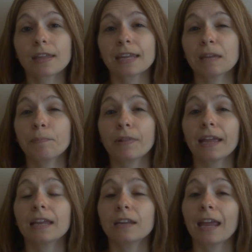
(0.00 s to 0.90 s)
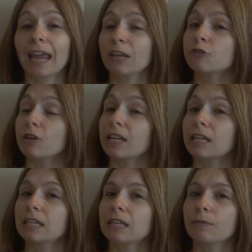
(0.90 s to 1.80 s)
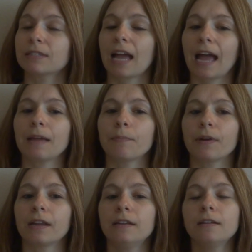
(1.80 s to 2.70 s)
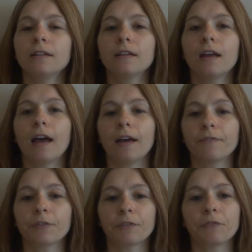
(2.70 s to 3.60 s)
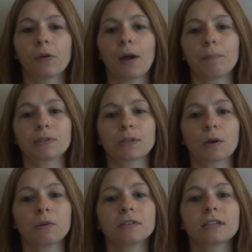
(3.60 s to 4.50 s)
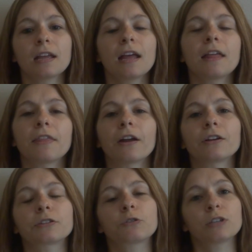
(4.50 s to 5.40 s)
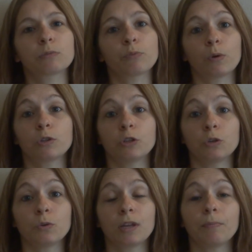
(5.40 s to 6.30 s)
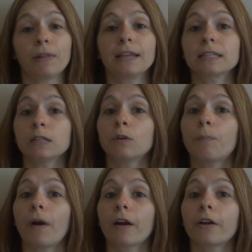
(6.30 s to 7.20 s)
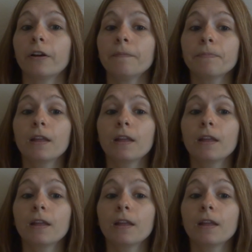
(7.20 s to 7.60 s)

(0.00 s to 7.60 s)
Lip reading: He played Adrian. He was a hybrid for a few episodes. There's Chris Brochu. He plays Luke Parker.